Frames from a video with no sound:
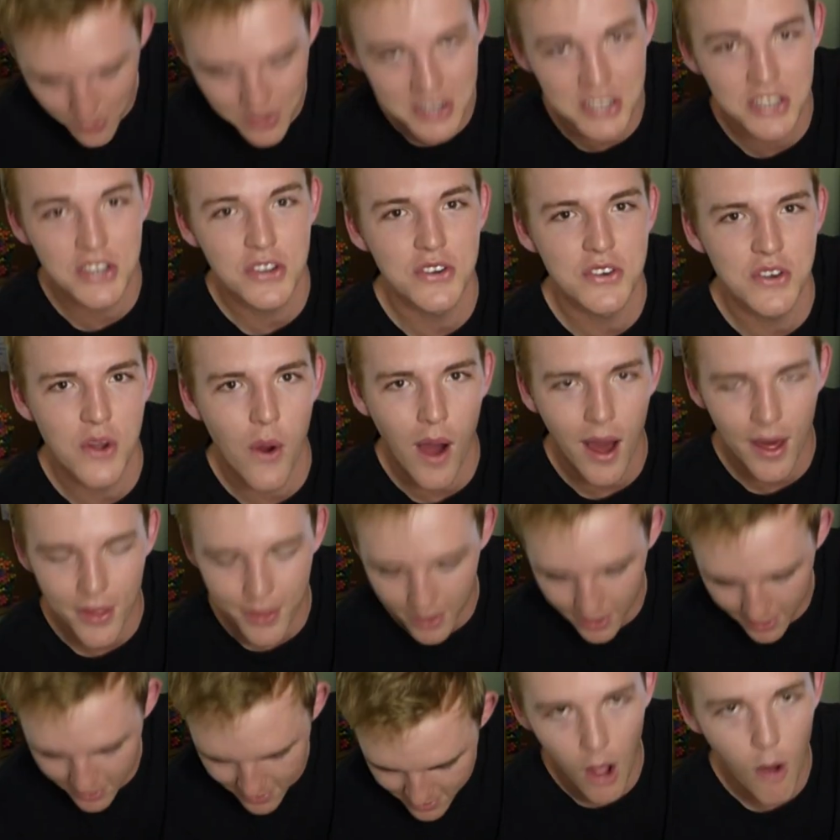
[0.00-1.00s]
I would do
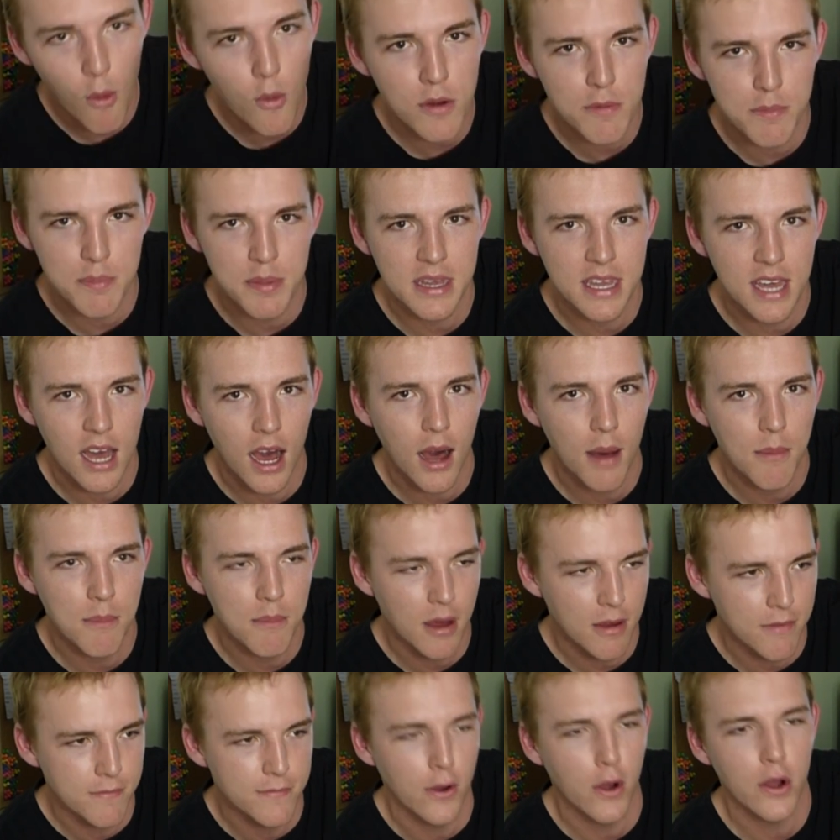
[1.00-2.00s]
neither. I would
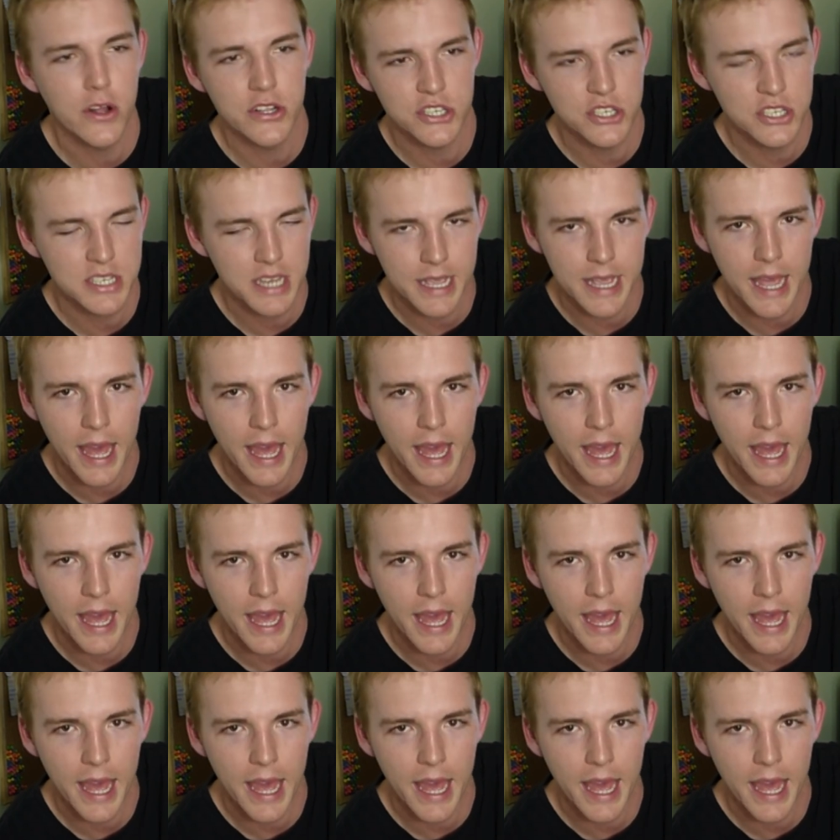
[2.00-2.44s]
become a virgin